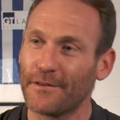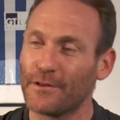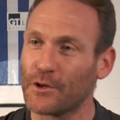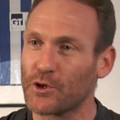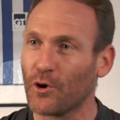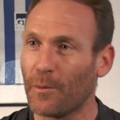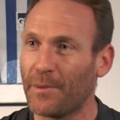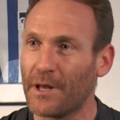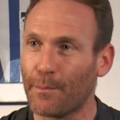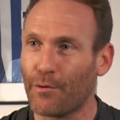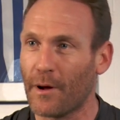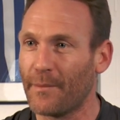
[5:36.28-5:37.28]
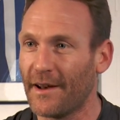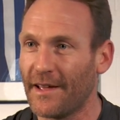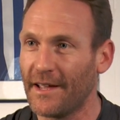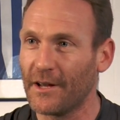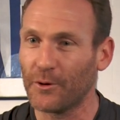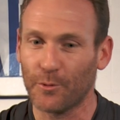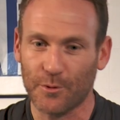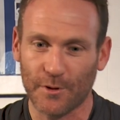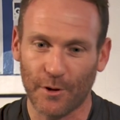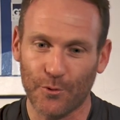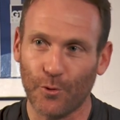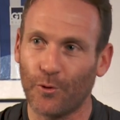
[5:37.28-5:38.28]
the top in the Premier League and
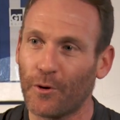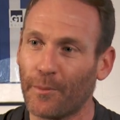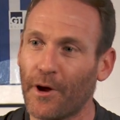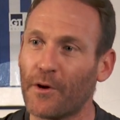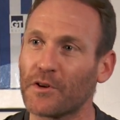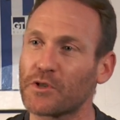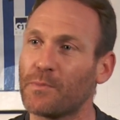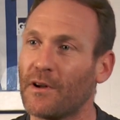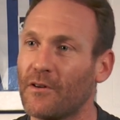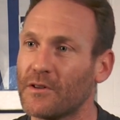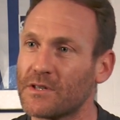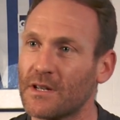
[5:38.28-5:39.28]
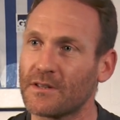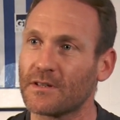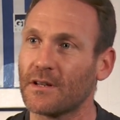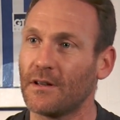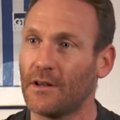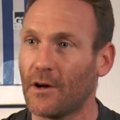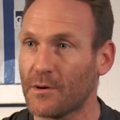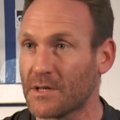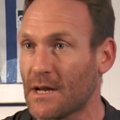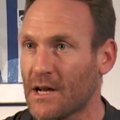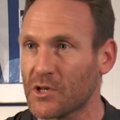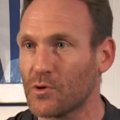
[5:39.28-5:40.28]
also drawing on my own experiences, you know, as a
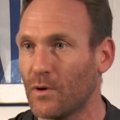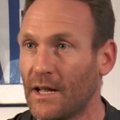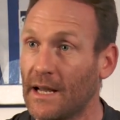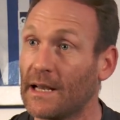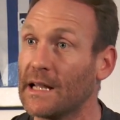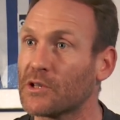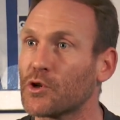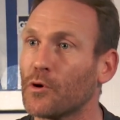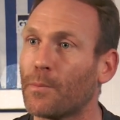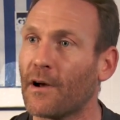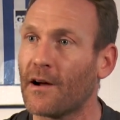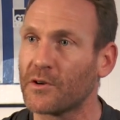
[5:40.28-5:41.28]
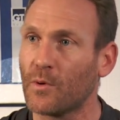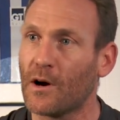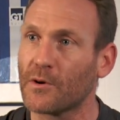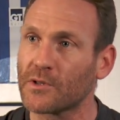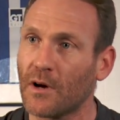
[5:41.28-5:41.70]
National League League Two player as well.